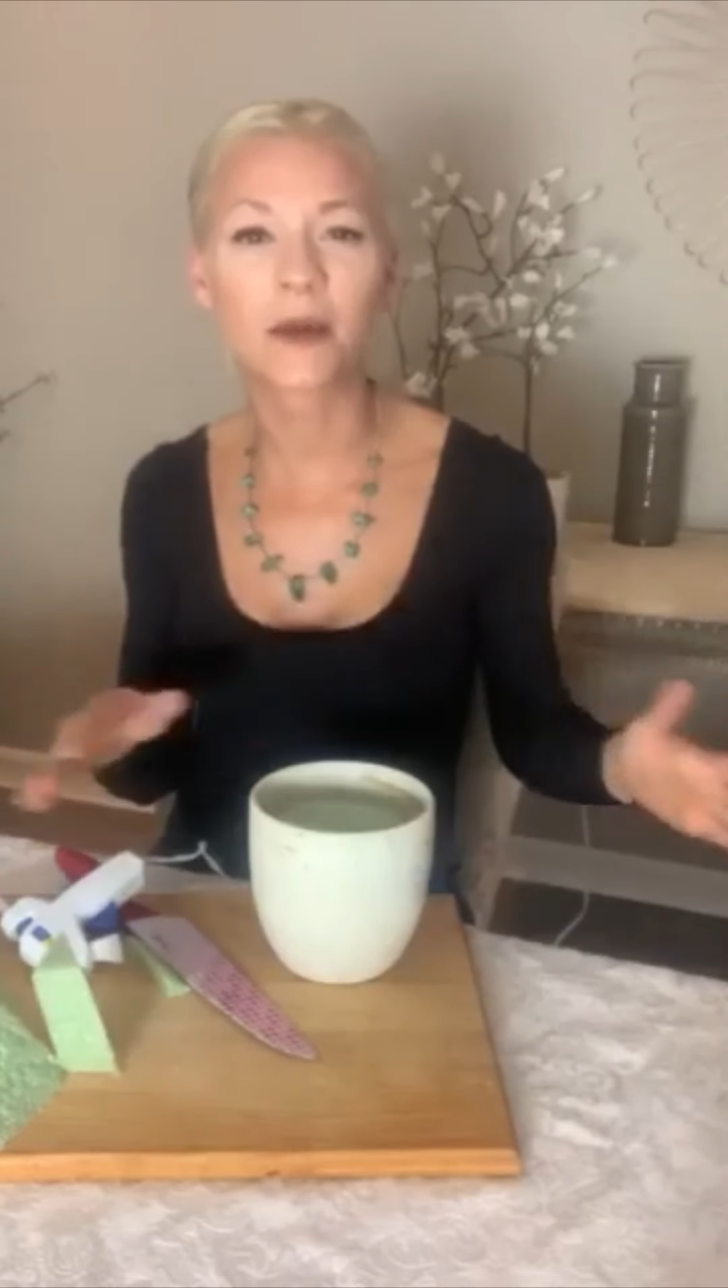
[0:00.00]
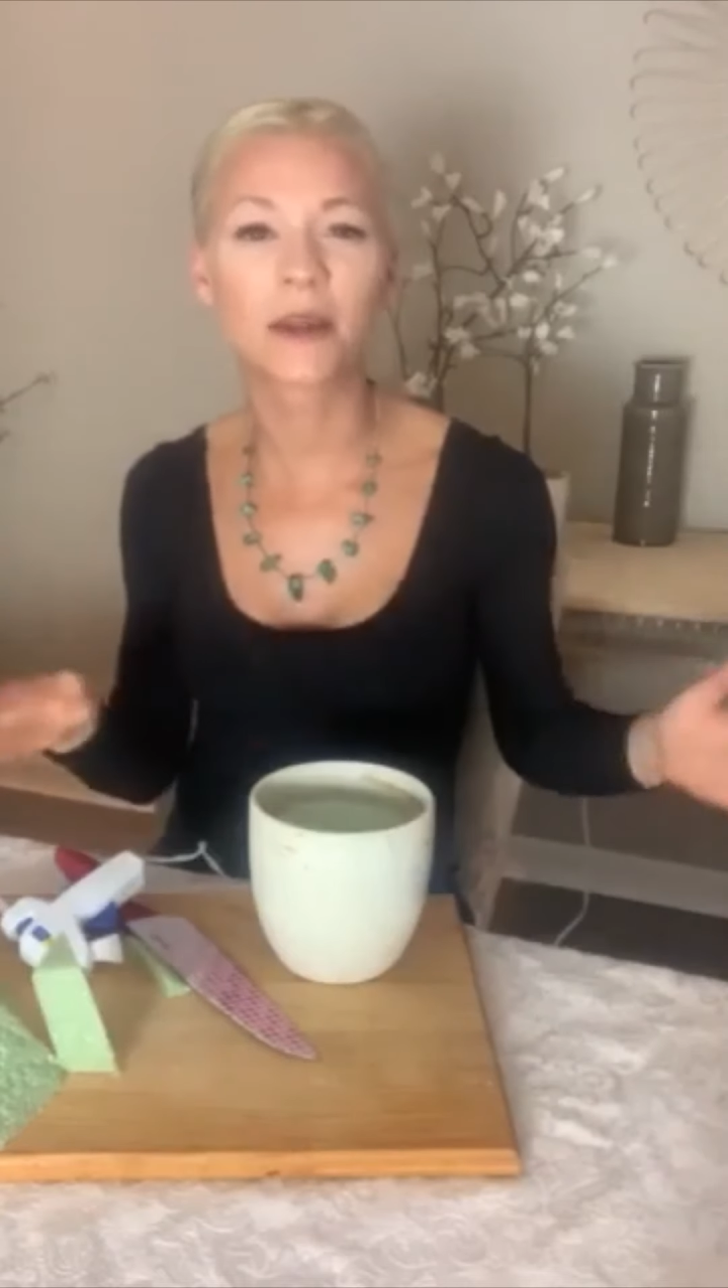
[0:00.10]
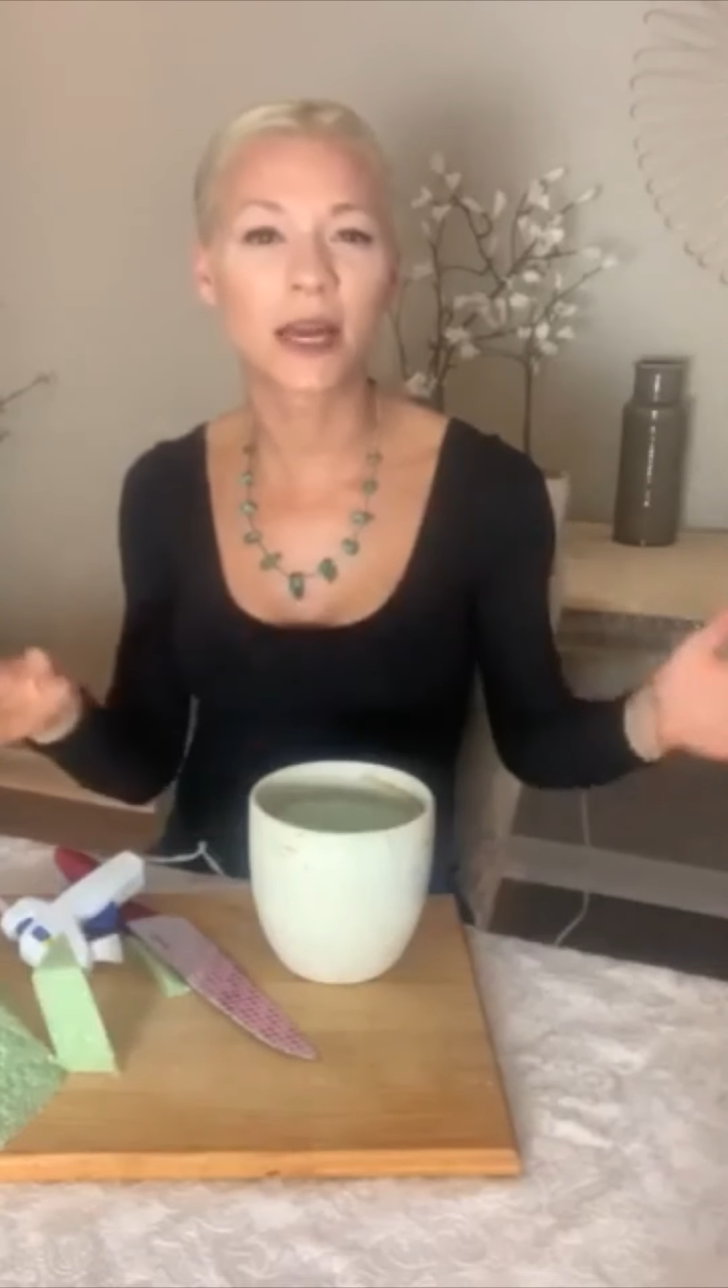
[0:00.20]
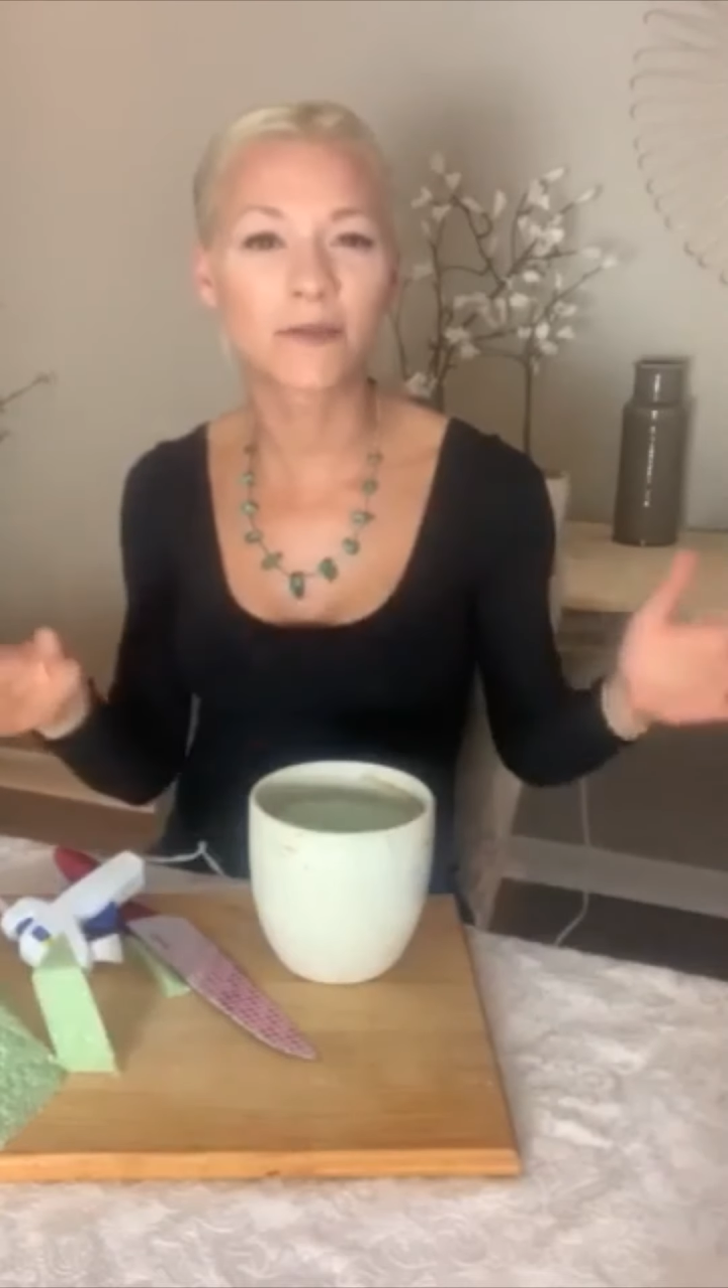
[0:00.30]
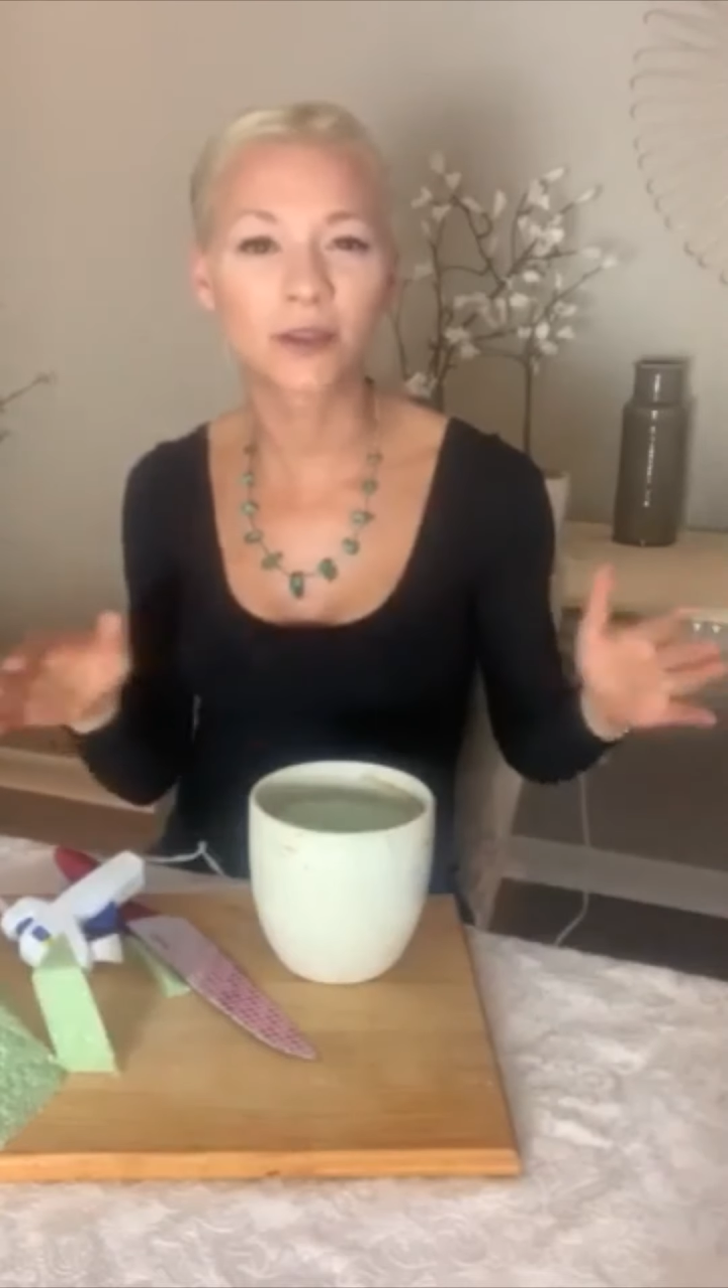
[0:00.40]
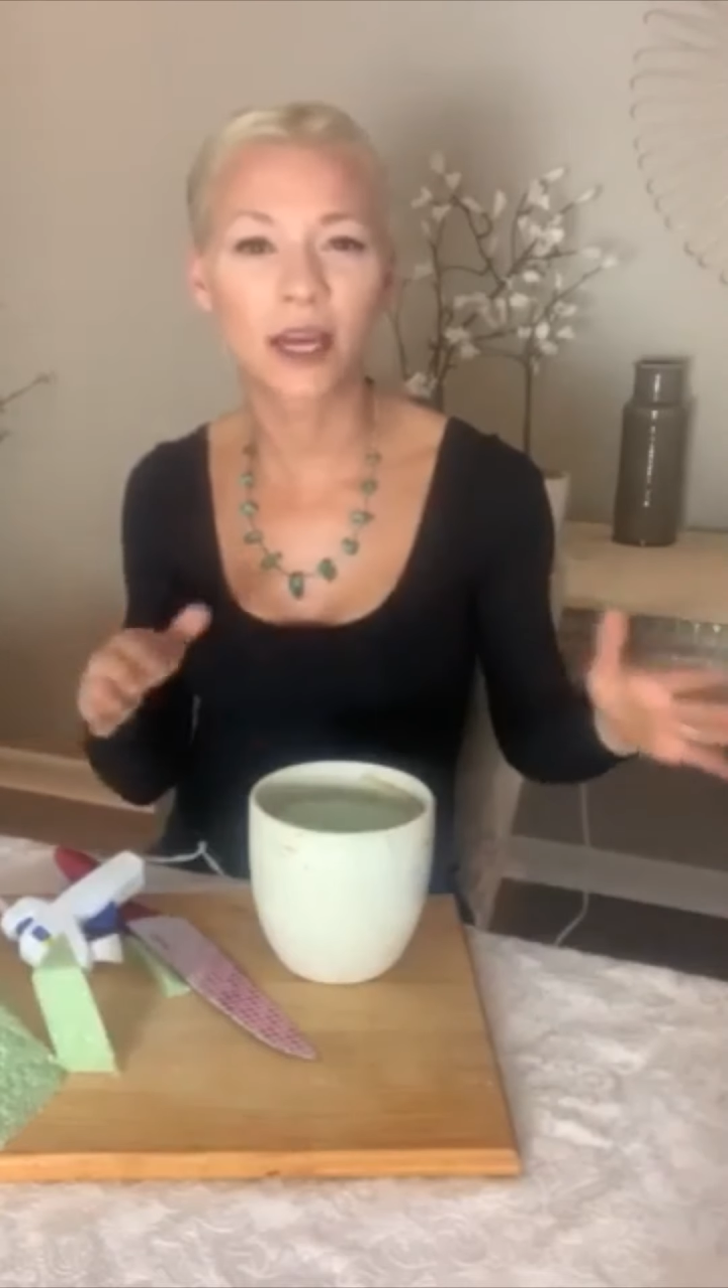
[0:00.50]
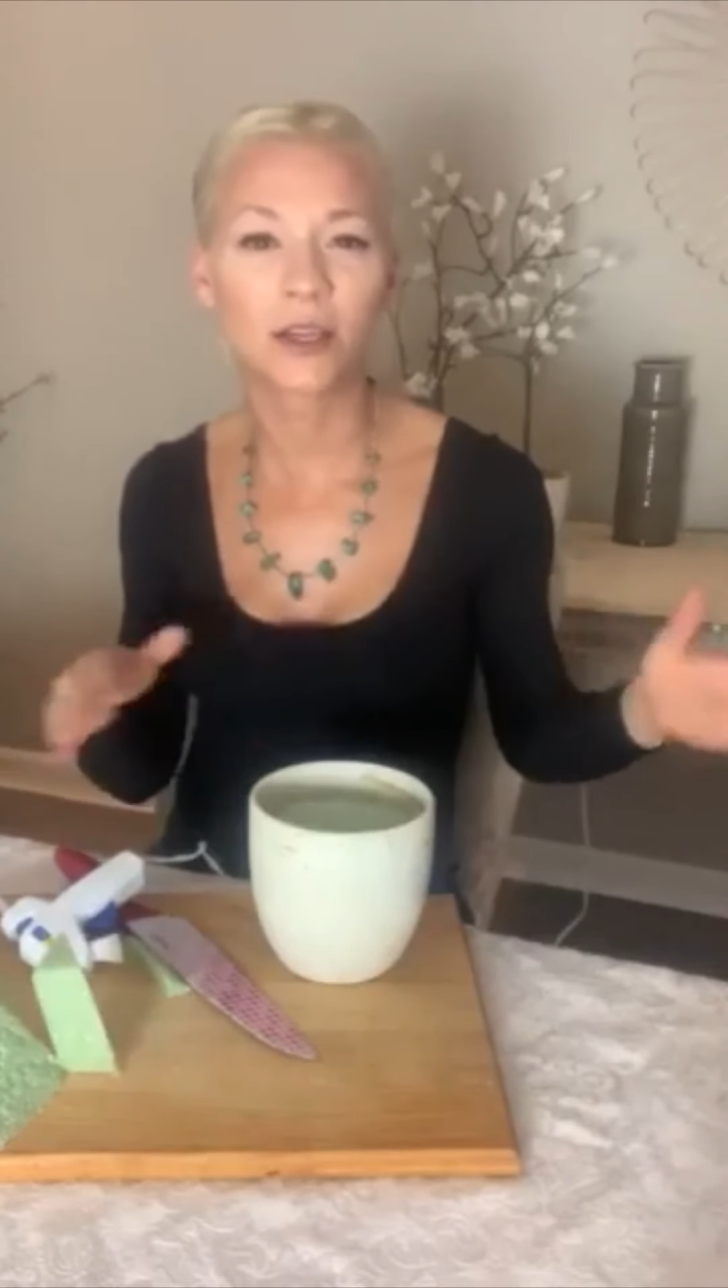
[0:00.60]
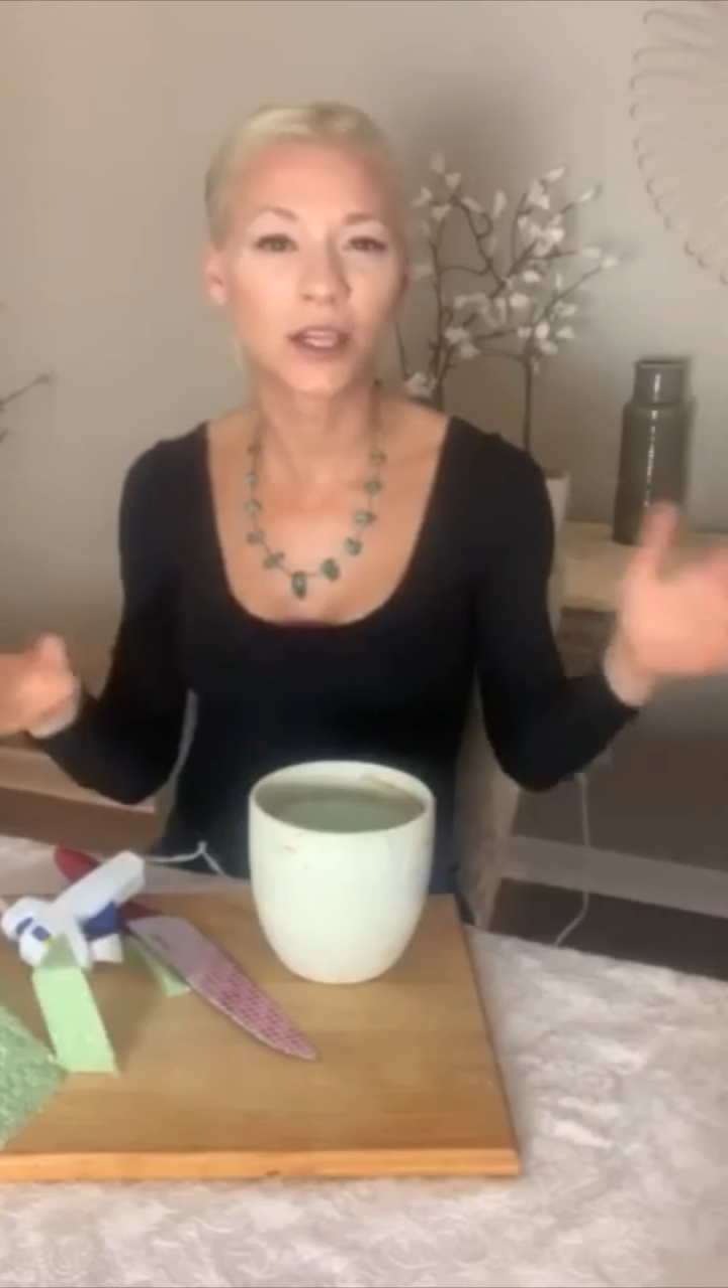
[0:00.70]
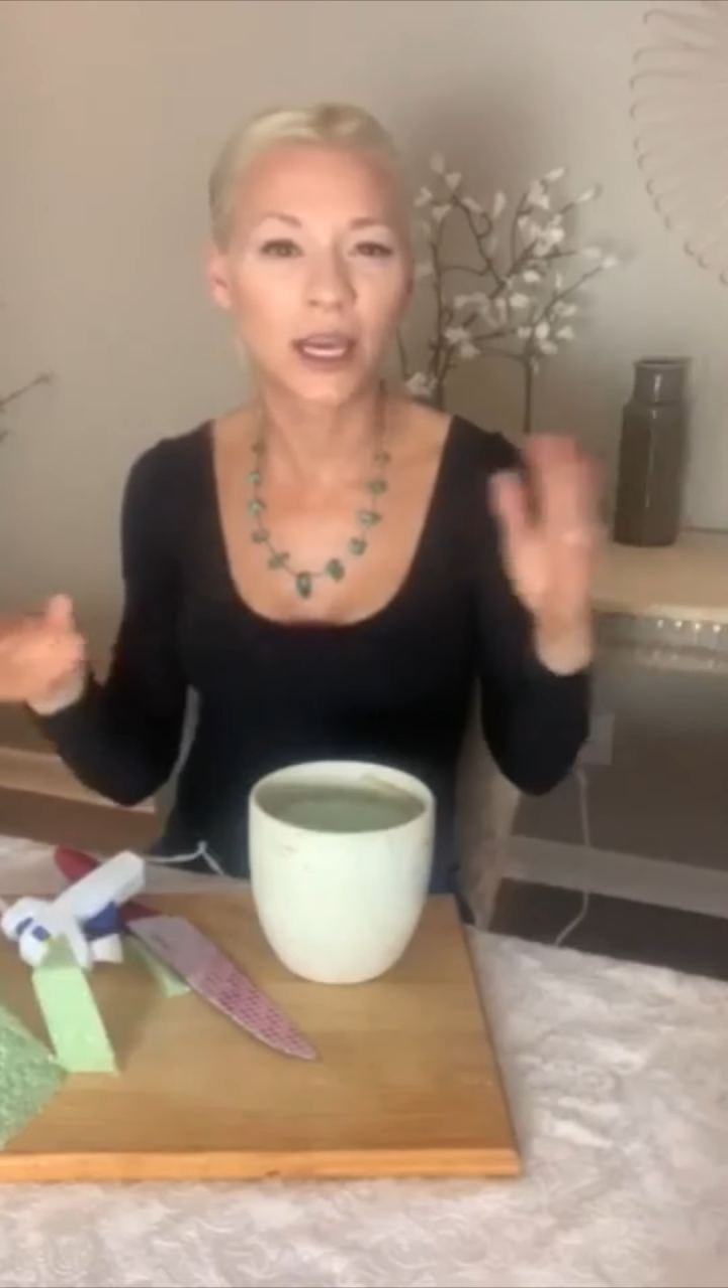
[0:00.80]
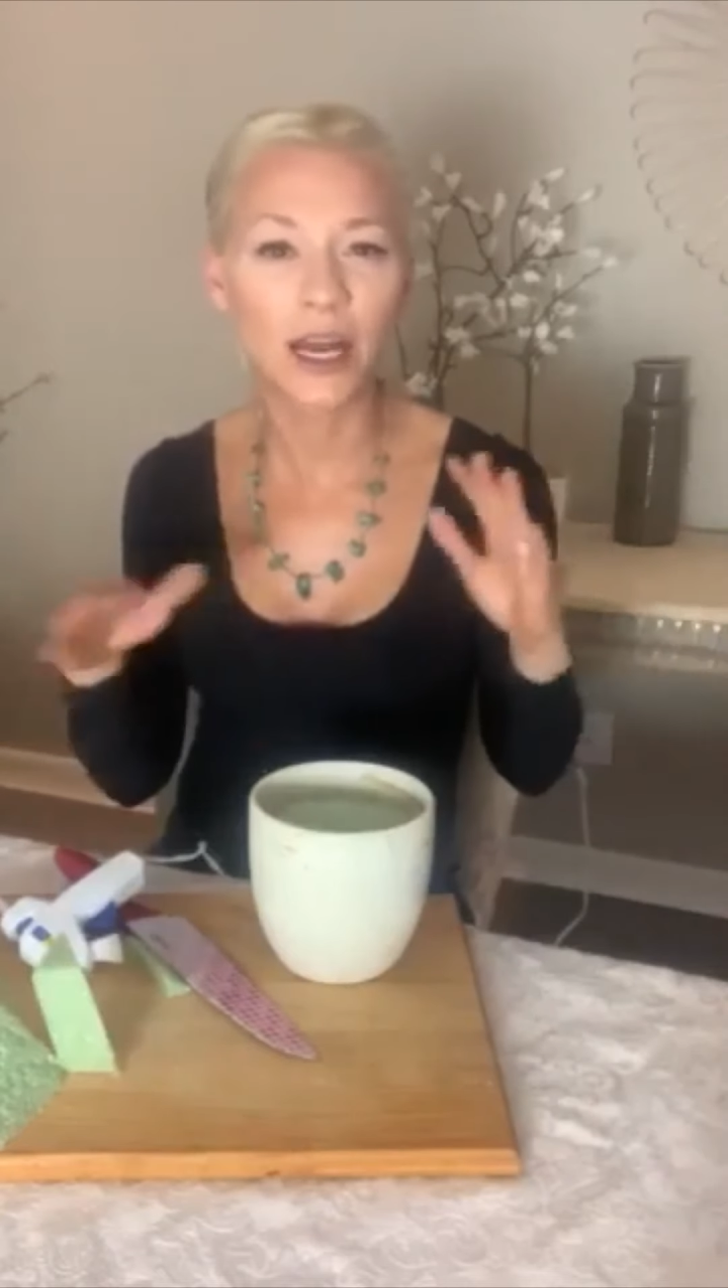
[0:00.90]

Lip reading: and then after that you could